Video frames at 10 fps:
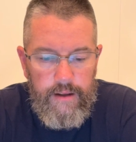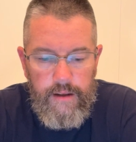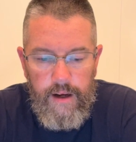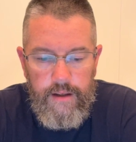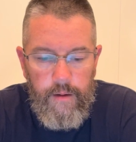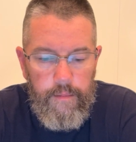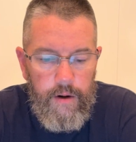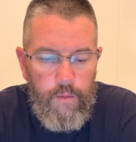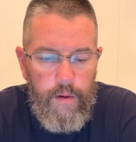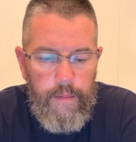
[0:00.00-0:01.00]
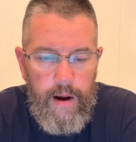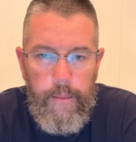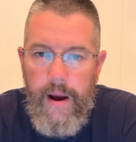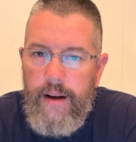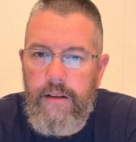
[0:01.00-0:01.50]
slice it and put it in 1 pound
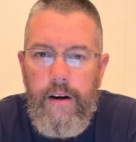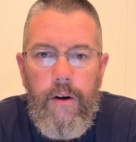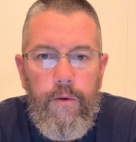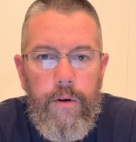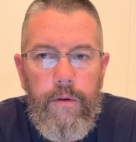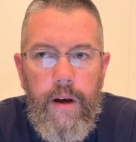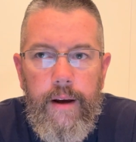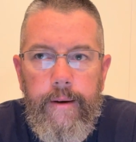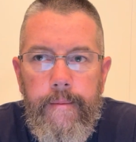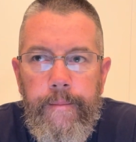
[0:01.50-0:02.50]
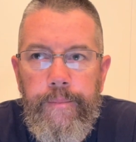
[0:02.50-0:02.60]
packs. I don't do that.